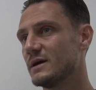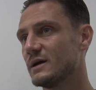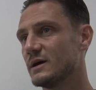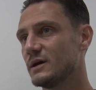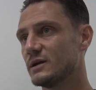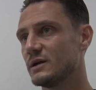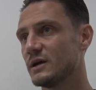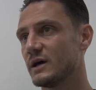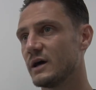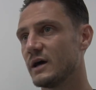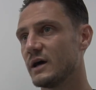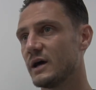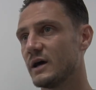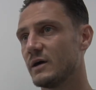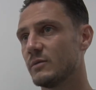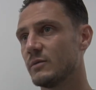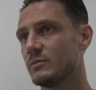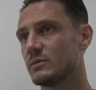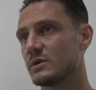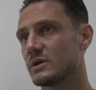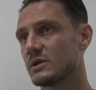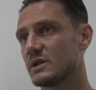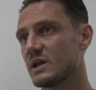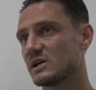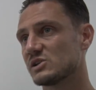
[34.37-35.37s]
and
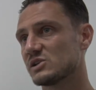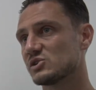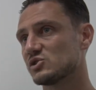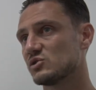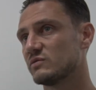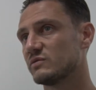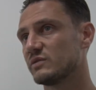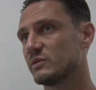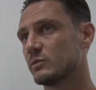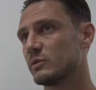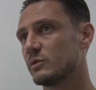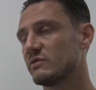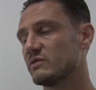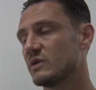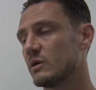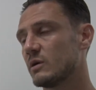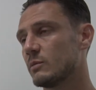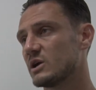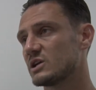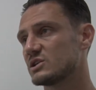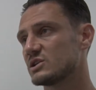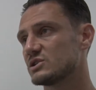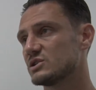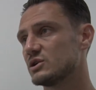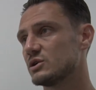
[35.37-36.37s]
that's something we've not
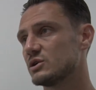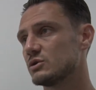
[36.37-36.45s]
managed